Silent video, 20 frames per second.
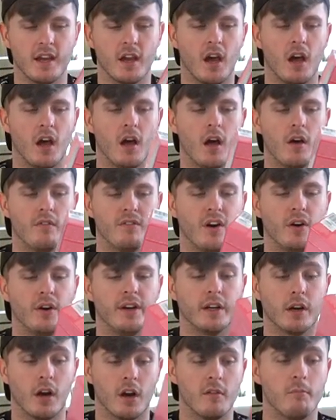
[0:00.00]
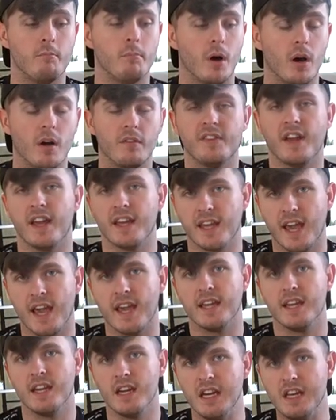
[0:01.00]
a very kind of birthday
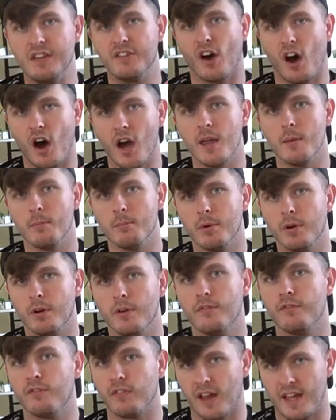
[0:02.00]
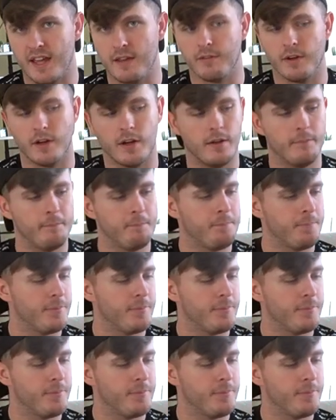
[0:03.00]
cakey type flavor.